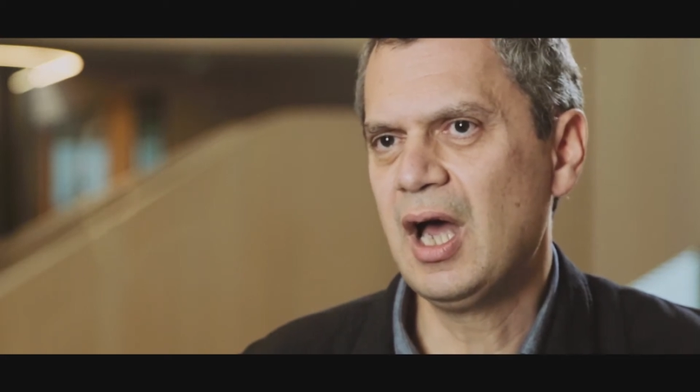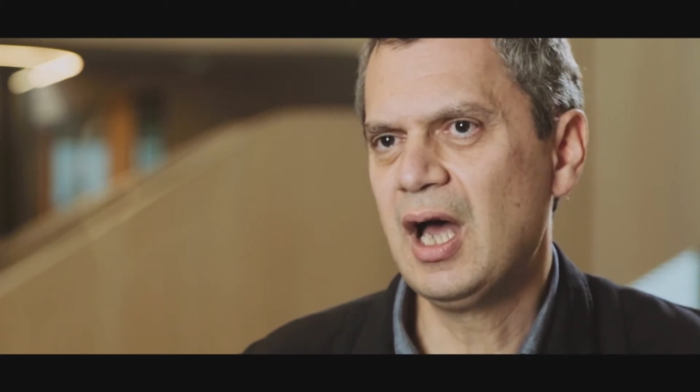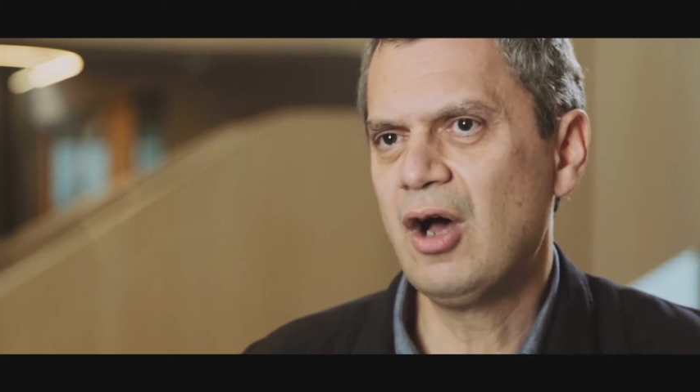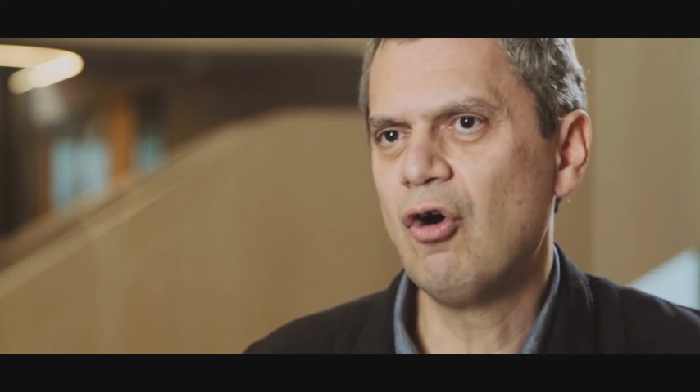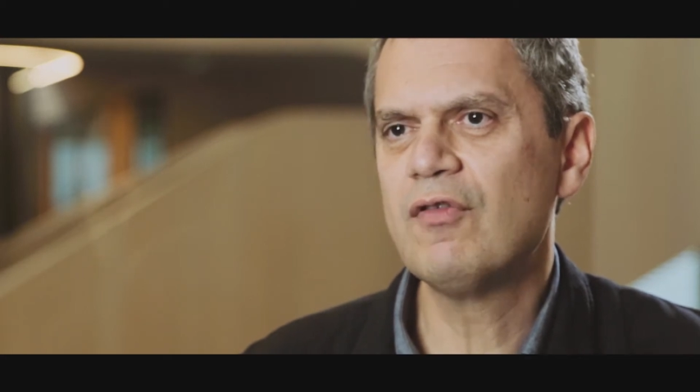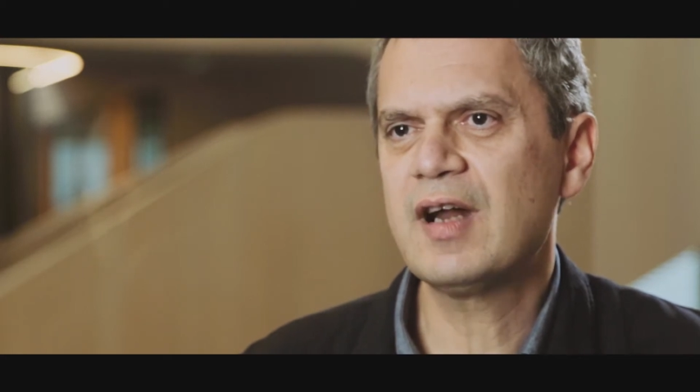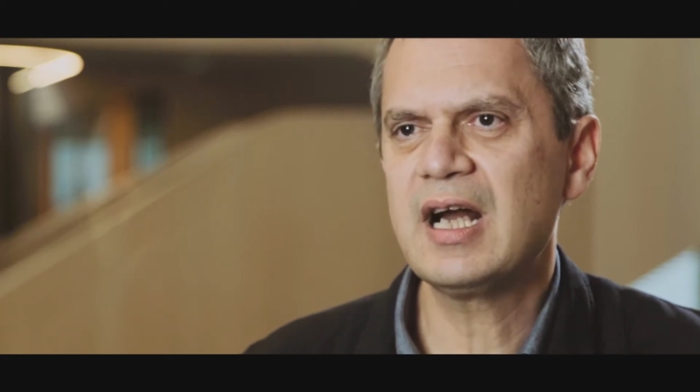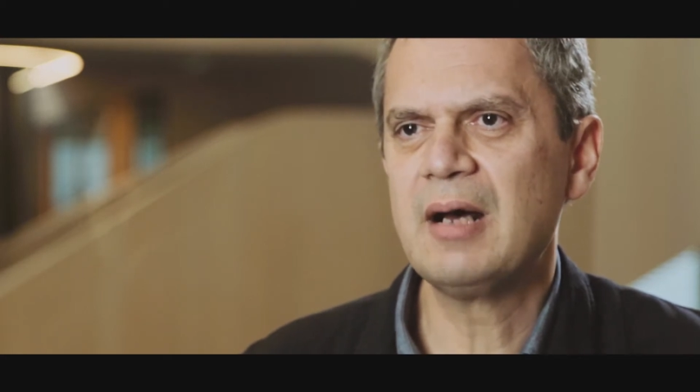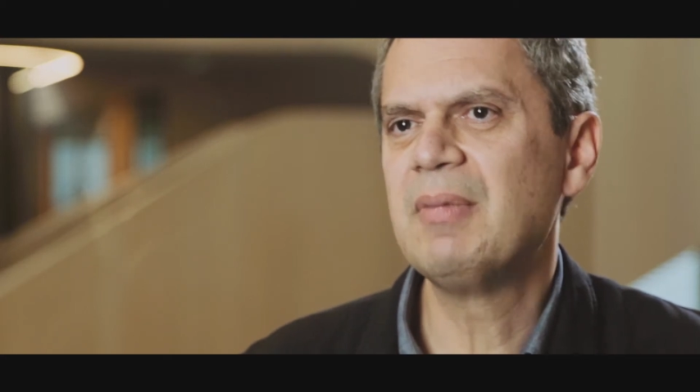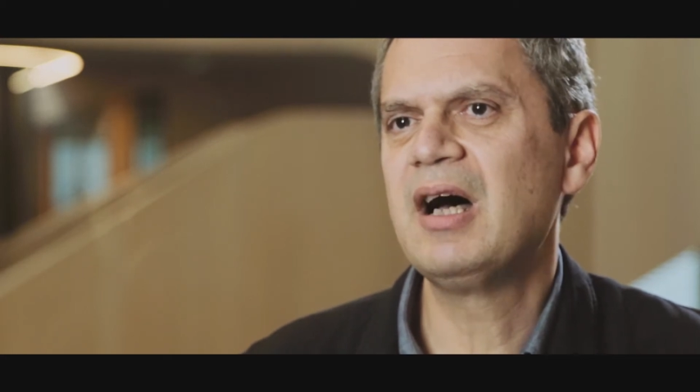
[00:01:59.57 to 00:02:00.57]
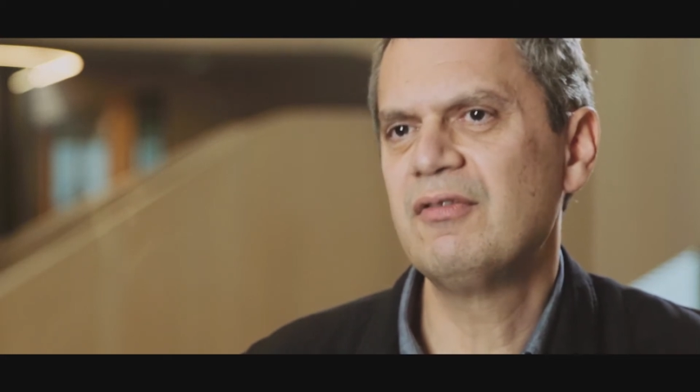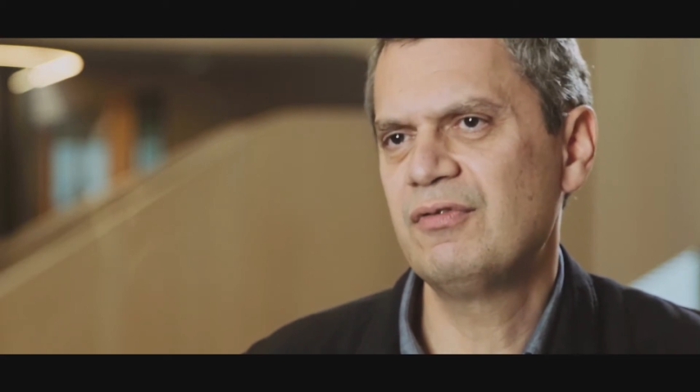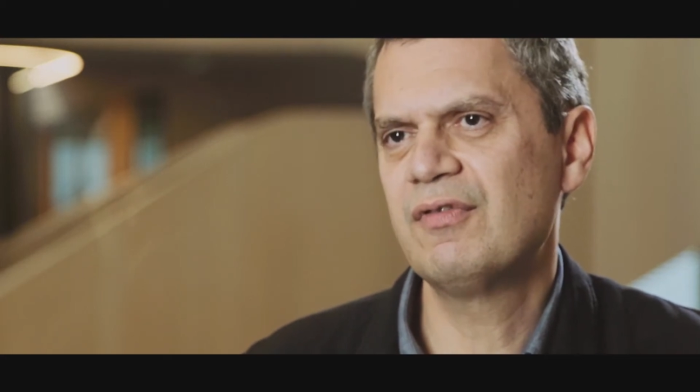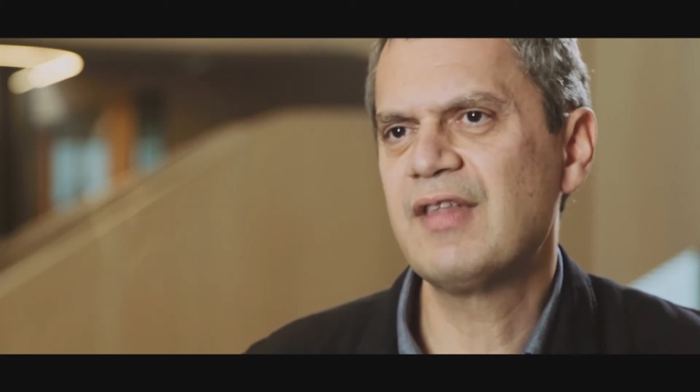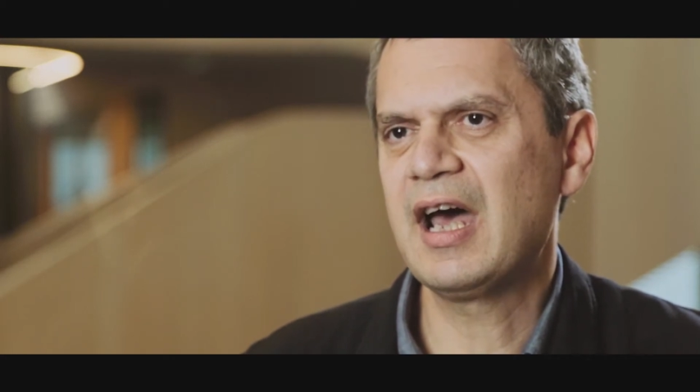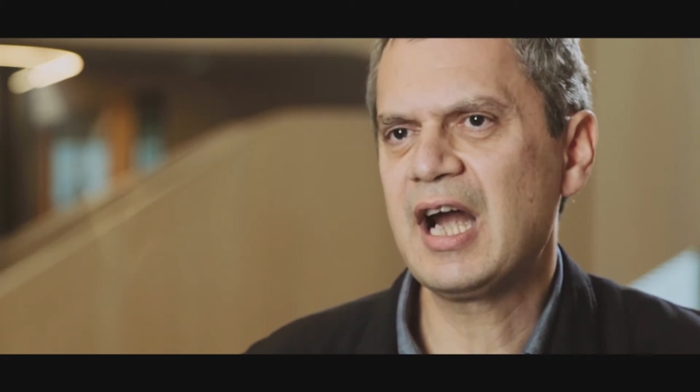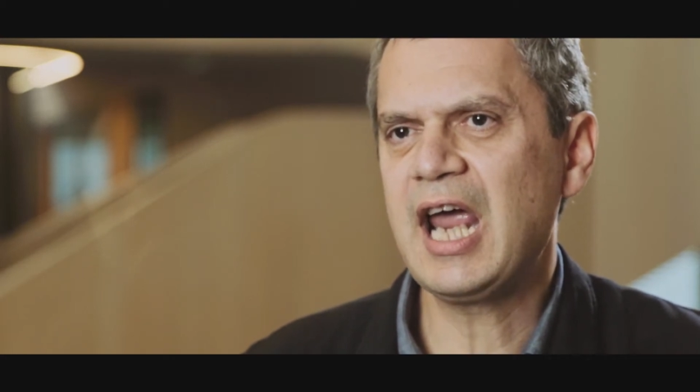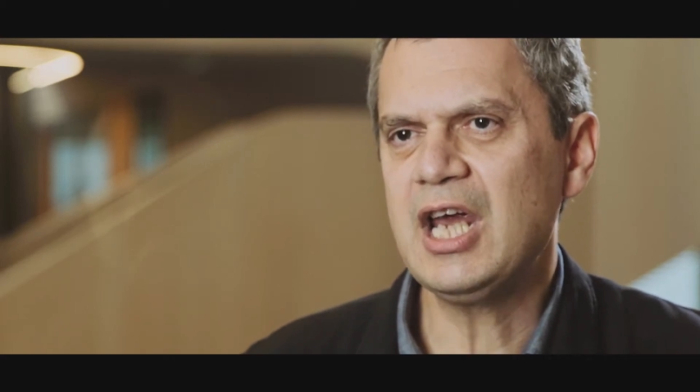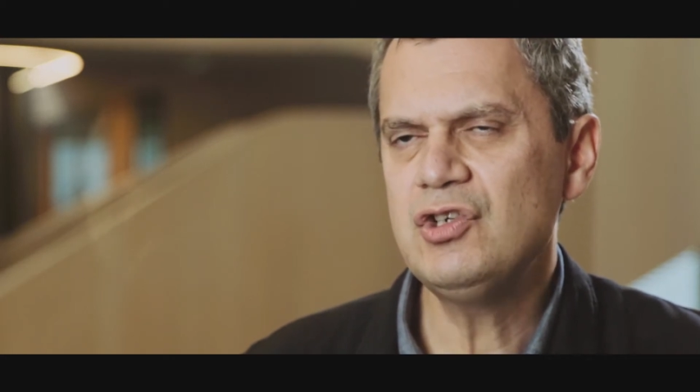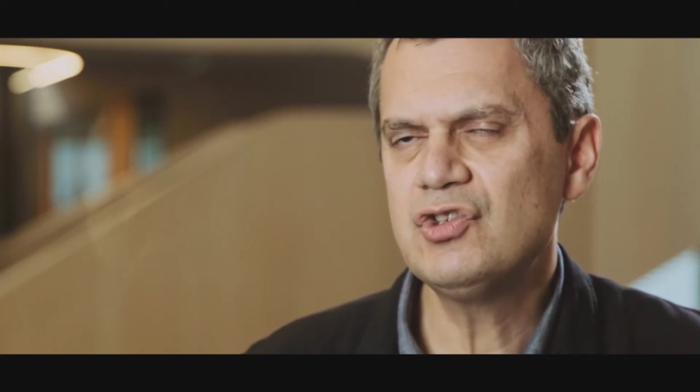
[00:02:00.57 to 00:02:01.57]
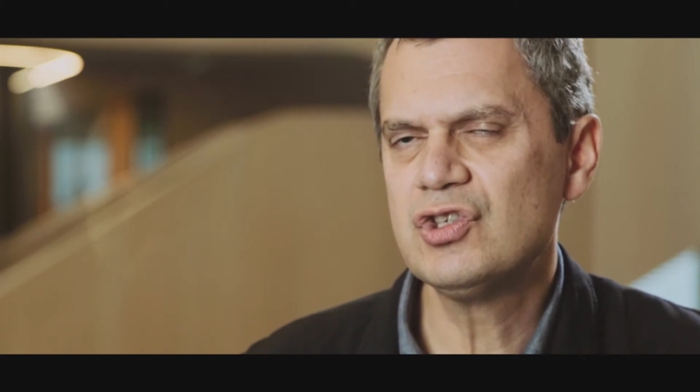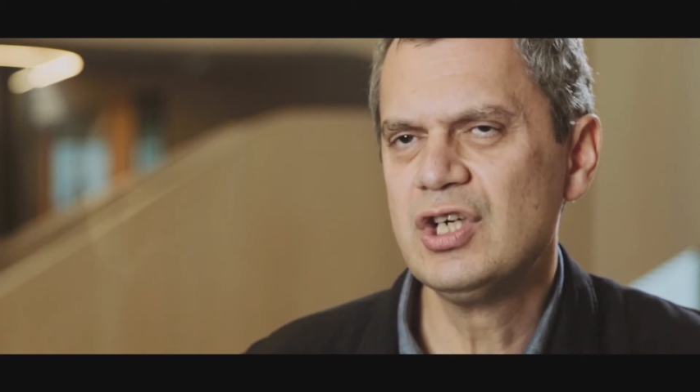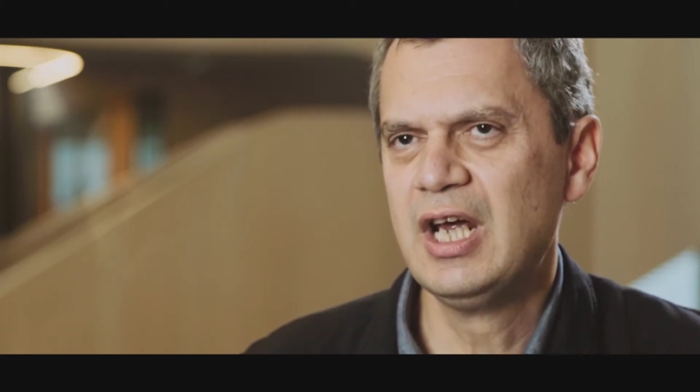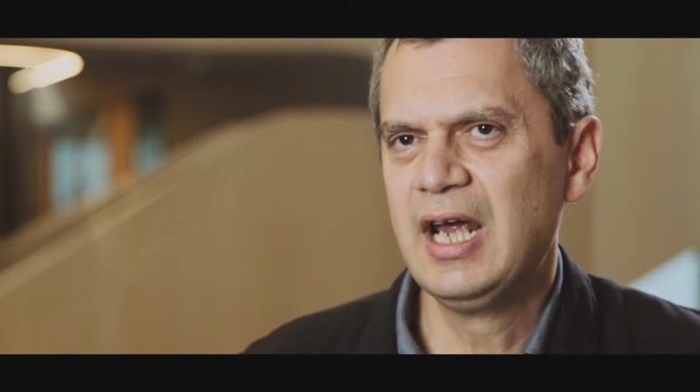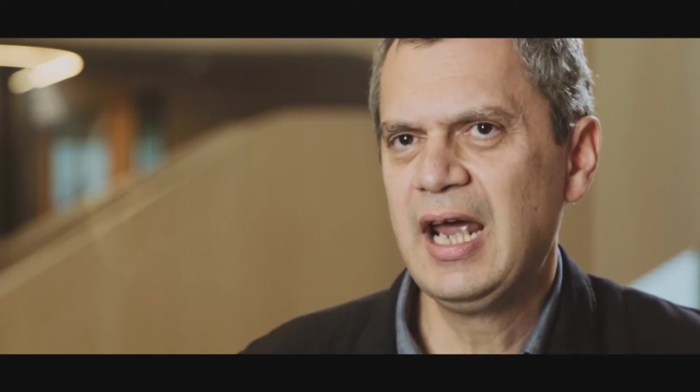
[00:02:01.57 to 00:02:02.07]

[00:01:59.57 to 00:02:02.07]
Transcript: uh, over and above their age.